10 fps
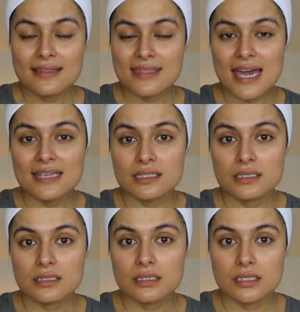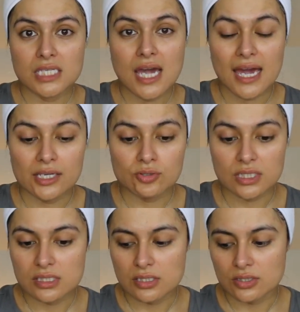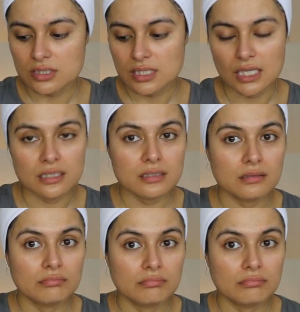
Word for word: that dehydrates your skin.